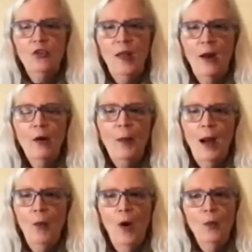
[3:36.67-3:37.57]
share
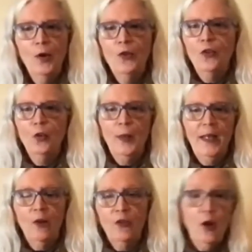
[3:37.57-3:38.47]
about what we're
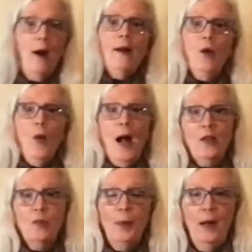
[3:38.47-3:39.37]
doing, start a
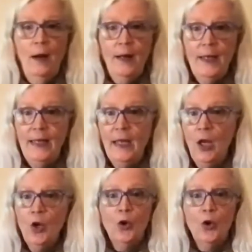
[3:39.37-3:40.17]
watch party,